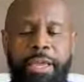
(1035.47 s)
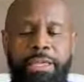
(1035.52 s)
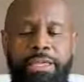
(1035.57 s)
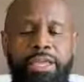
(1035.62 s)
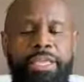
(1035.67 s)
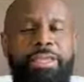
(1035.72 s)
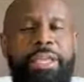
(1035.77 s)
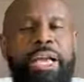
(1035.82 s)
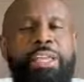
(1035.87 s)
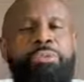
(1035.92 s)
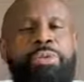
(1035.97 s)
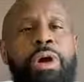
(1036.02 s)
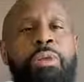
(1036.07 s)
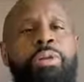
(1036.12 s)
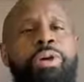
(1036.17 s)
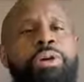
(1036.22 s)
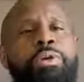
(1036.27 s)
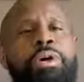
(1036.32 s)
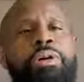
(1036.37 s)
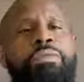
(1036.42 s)
See, that's why
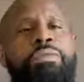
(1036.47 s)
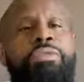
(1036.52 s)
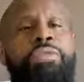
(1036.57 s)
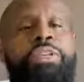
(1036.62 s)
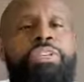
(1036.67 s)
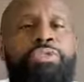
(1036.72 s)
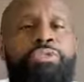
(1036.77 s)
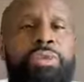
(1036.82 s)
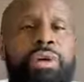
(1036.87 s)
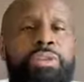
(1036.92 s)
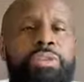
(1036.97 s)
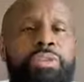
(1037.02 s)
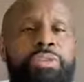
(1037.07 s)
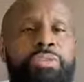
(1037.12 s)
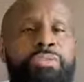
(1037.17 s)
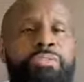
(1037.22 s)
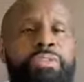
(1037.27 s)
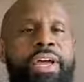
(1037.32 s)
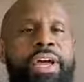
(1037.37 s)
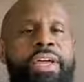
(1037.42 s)
we're going through these works of
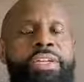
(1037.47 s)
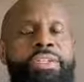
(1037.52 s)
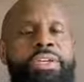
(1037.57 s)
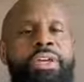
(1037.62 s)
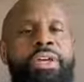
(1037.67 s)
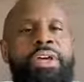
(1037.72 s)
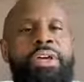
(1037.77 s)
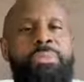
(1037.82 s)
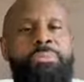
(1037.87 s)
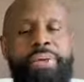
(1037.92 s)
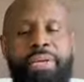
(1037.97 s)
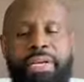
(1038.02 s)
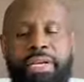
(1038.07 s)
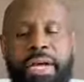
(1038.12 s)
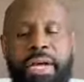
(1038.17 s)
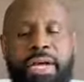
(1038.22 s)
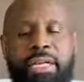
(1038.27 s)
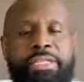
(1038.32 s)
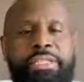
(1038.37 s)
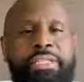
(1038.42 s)
the flesh
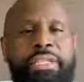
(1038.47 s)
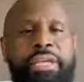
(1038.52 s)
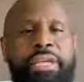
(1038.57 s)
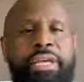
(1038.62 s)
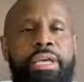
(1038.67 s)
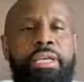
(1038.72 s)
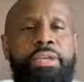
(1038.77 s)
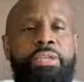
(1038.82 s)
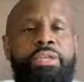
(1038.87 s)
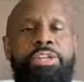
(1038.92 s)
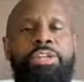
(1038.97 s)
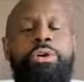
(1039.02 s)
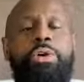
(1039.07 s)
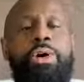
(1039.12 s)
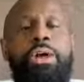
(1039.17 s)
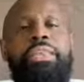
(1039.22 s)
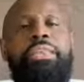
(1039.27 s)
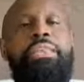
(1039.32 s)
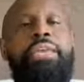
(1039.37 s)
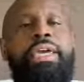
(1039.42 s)
because
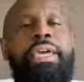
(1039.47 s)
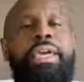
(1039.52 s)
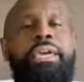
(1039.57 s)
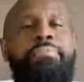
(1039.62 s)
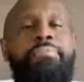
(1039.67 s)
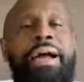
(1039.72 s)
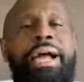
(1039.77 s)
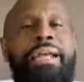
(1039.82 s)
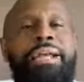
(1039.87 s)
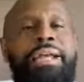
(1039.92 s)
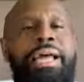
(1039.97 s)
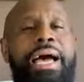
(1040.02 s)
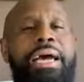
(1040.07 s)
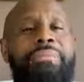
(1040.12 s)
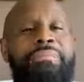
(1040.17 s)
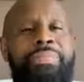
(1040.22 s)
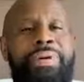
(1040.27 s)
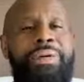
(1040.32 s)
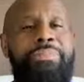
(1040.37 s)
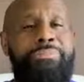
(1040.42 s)
your thing might
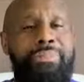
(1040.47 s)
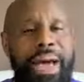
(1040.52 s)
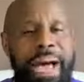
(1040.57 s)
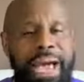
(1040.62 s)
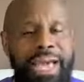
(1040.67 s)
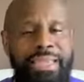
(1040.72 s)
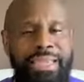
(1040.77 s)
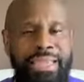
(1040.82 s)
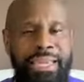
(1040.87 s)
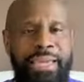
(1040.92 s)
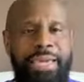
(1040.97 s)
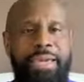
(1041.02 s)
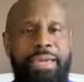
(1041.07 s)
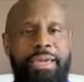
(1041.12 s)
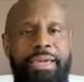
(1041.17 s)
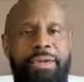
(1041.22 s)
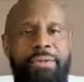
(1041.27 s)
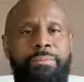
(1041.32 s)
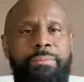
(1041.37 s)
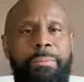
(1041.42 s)
not be my
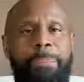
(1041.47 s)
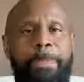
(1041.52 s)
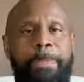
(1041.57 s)
thing